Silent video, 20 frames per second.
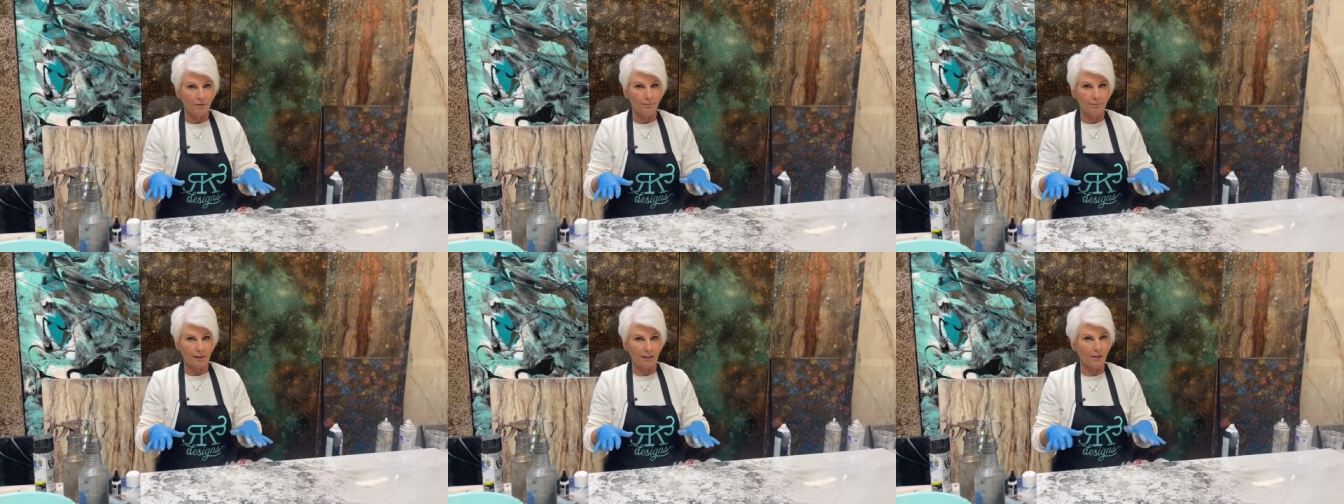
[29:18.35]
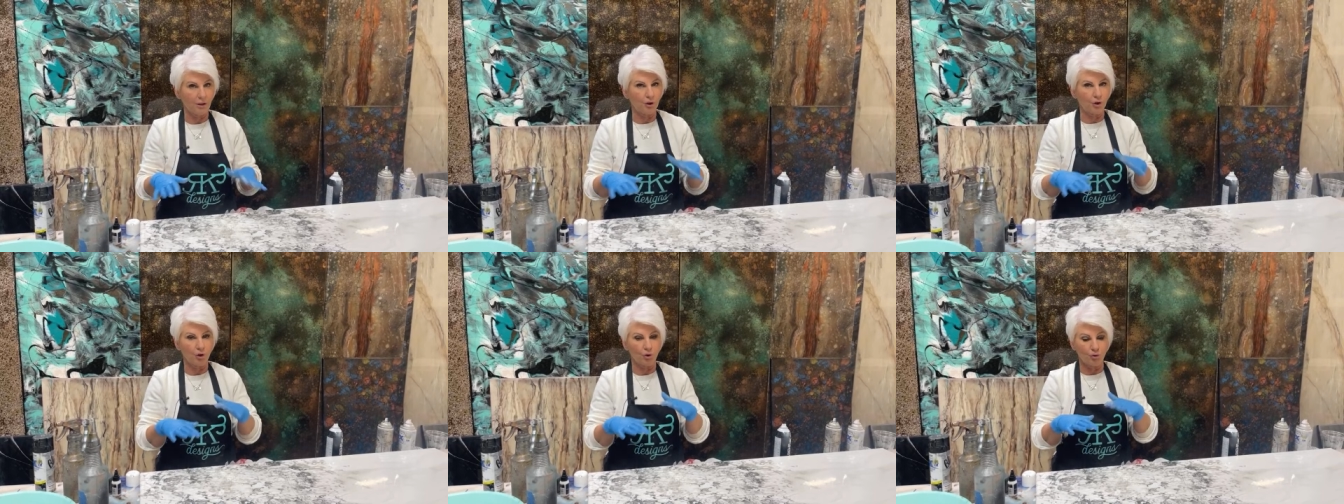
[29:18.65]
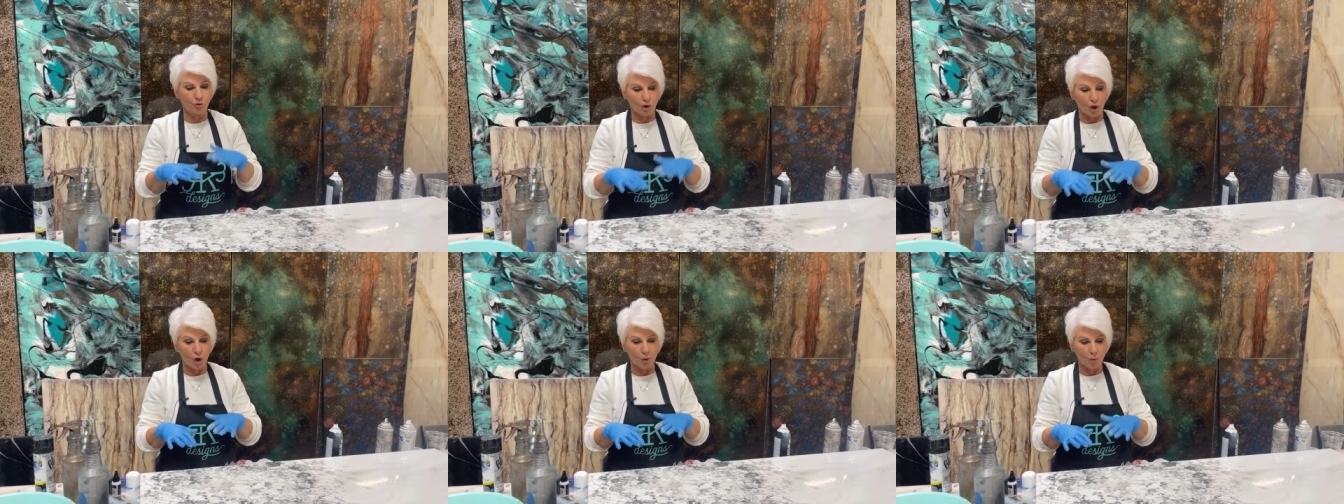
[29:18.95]
because you
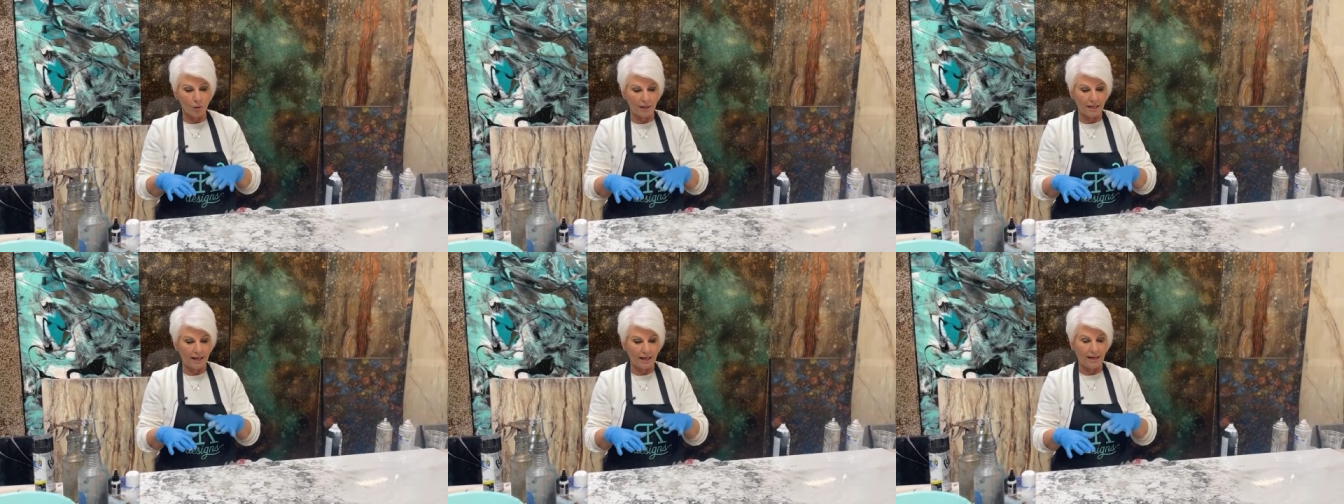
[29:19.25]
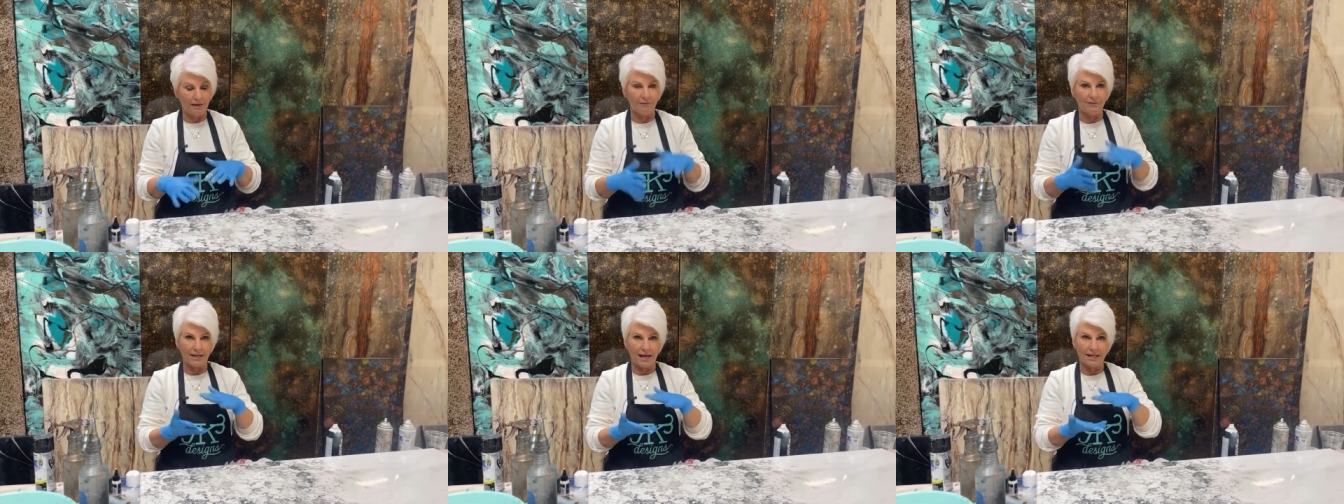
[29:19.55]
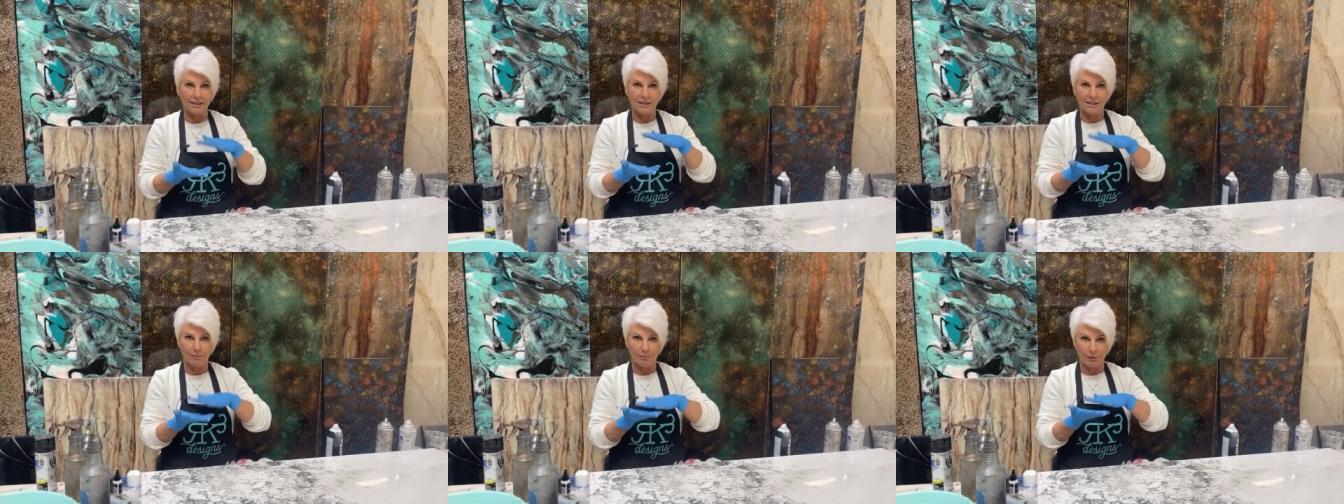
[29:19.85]
don't want to have
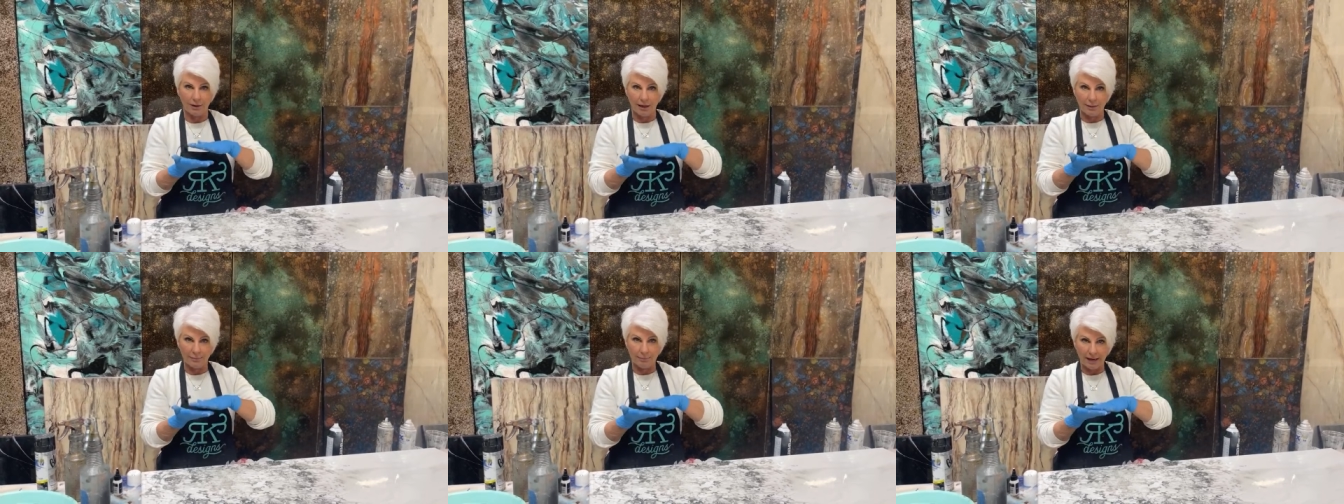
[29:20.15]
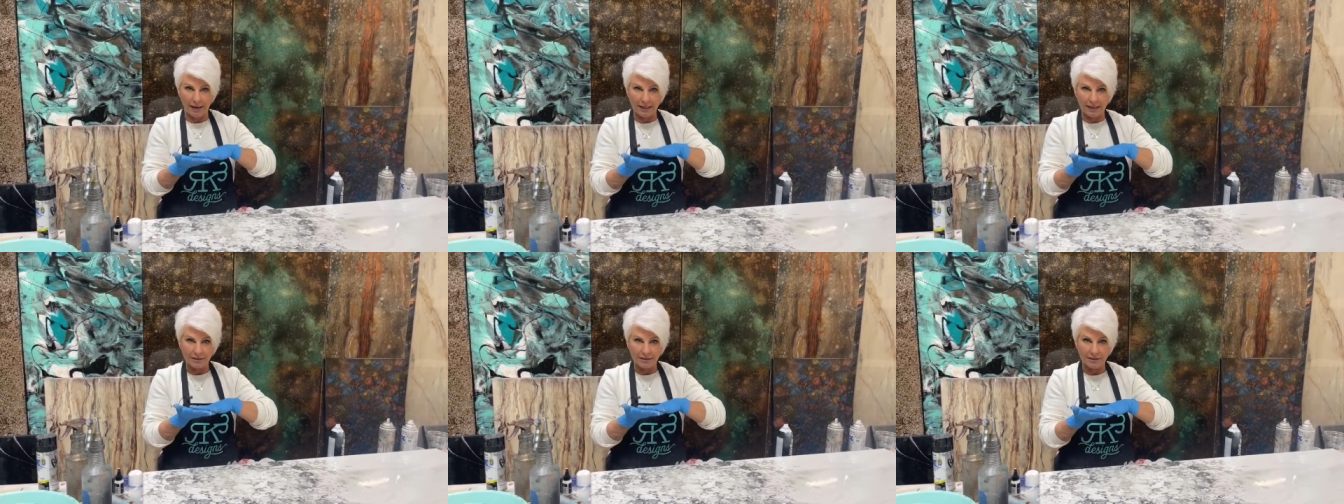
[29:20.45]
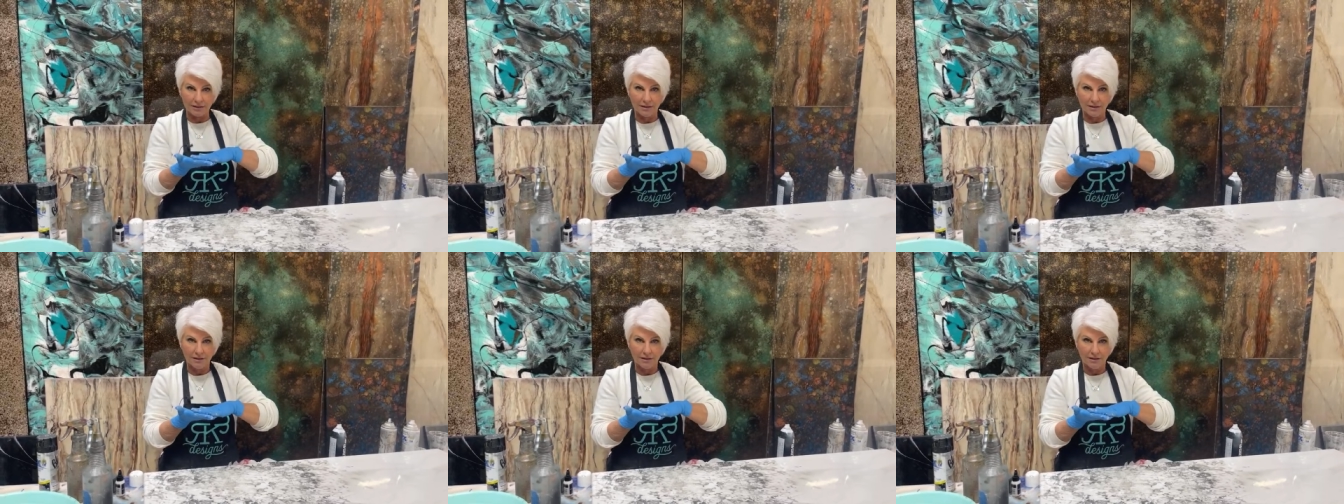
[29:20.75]
that spray paint